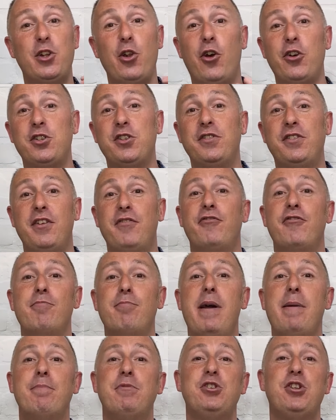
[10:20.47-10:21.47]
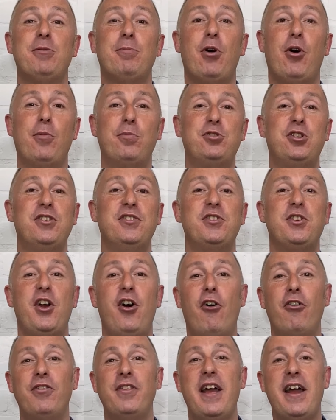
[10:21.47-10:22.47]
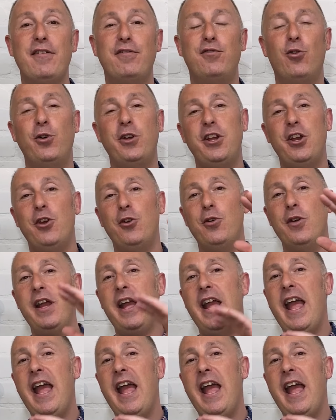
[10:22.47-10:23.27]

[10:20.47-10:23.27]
lots of different membership options on there for you.